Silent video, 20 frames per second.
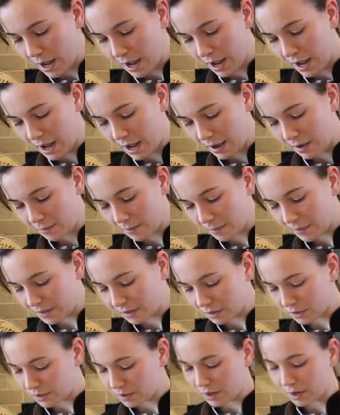But
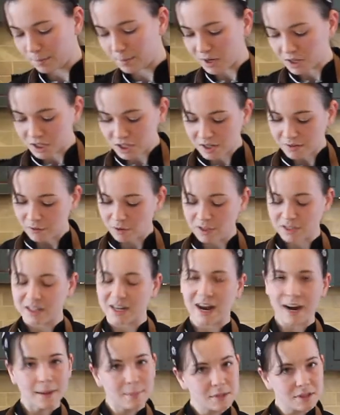there are a bunch of different
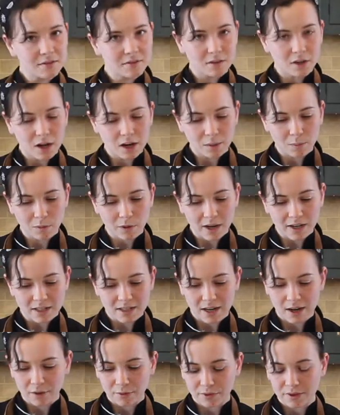types of duck
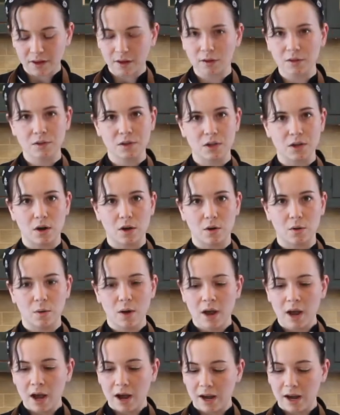breasts out there, so